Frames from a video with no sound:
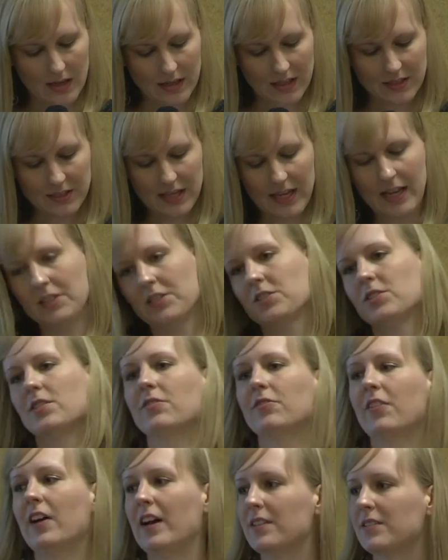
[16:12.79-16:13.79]

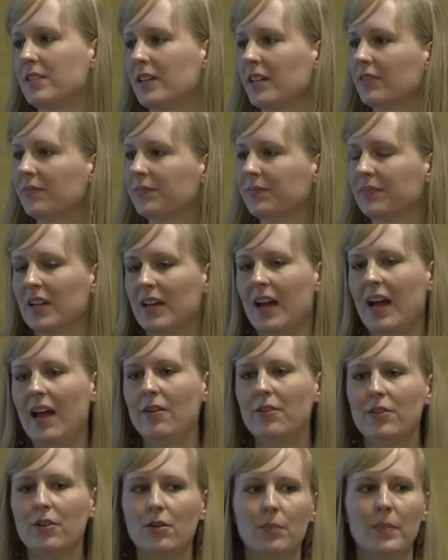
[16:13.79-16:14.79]
Catastrophizing. I
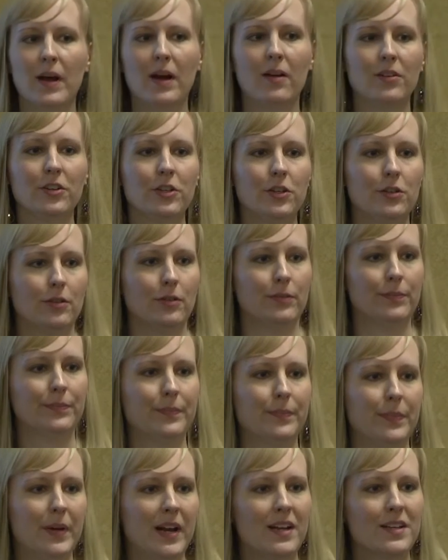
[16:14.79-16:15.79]
don't know about you,
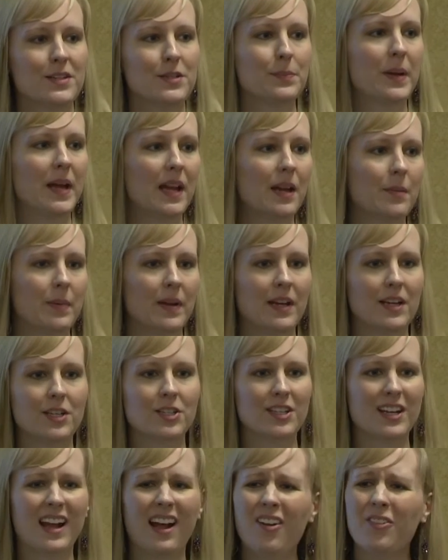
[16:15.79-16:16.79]
but as a pain
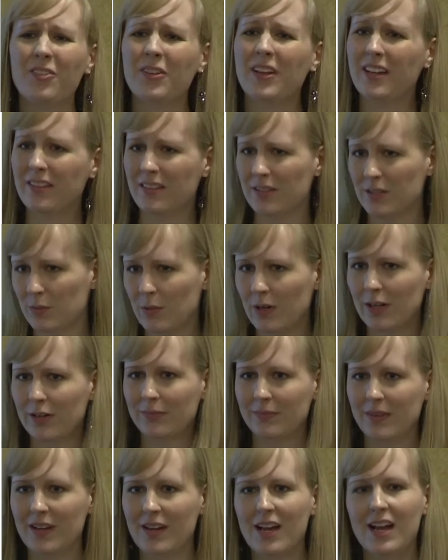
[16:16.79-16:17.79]
patient, I don't like this word.
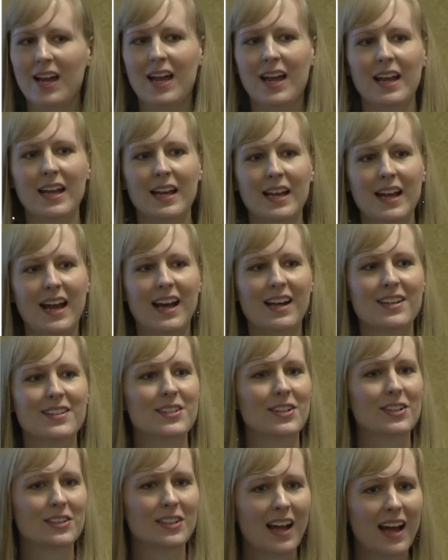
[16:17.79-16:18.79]
It
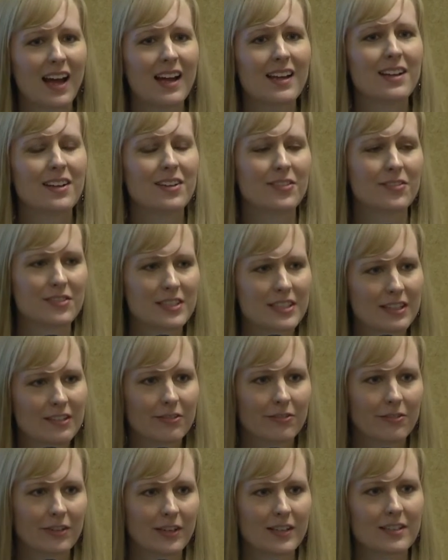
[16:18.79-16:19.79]
has a lot of
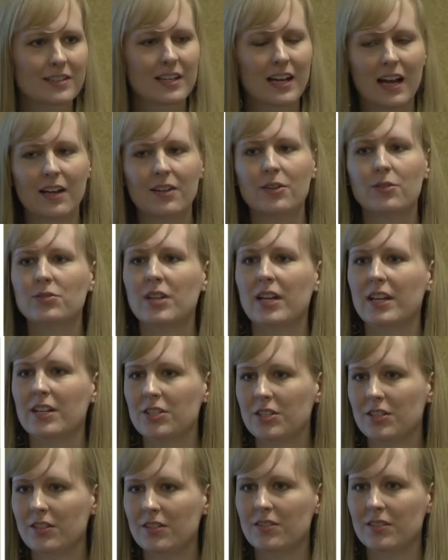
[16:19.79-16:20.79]
different
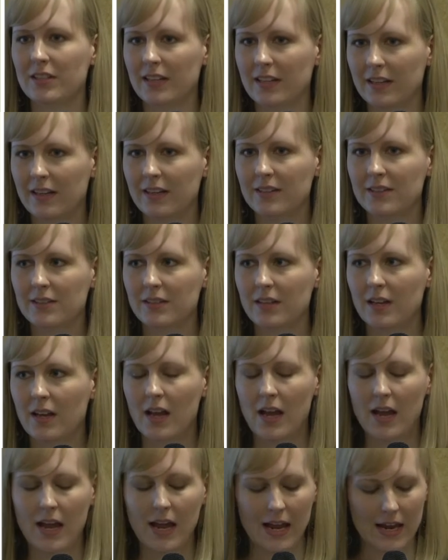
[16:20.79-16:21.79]
connotations in it,
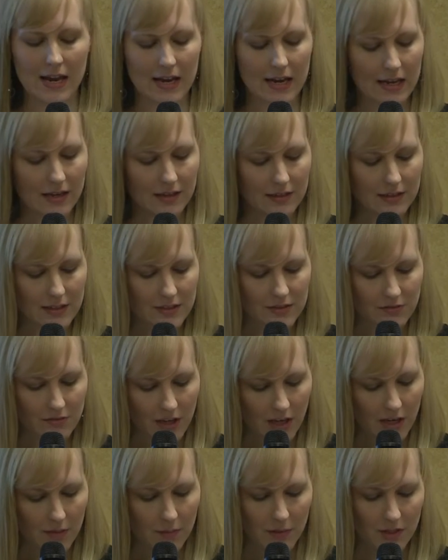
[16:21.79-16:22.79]
and it's
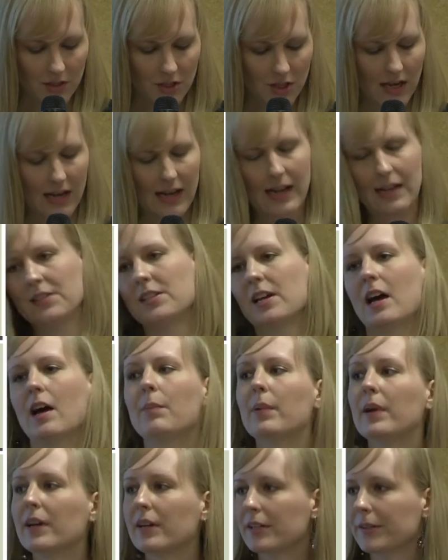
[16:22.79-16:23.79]
very much a hot
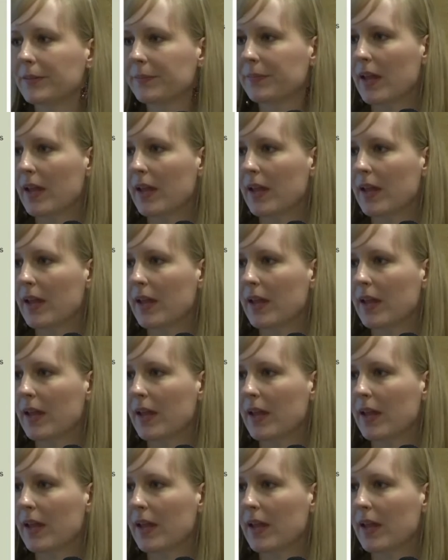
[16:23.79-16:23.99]
topic.